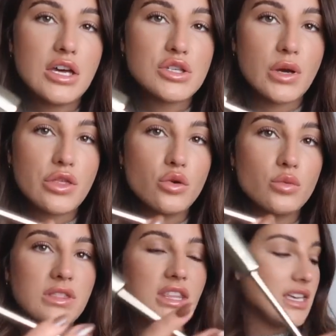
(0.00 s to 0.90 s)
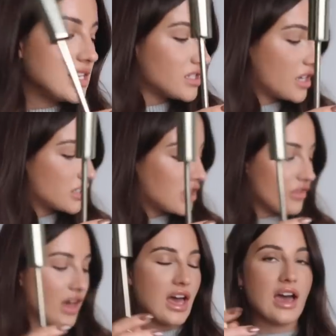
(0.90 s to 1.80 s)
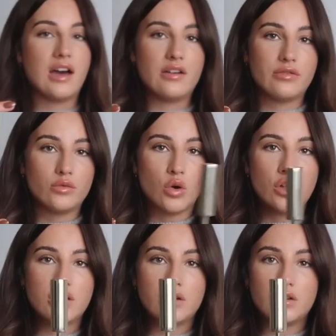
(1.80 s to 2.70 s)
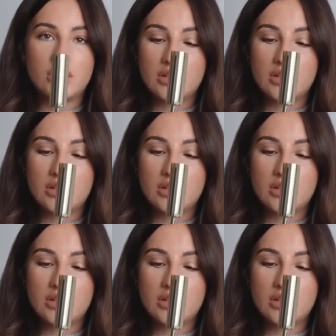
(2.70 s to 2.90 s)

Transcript: So I thought with these, I could either have one,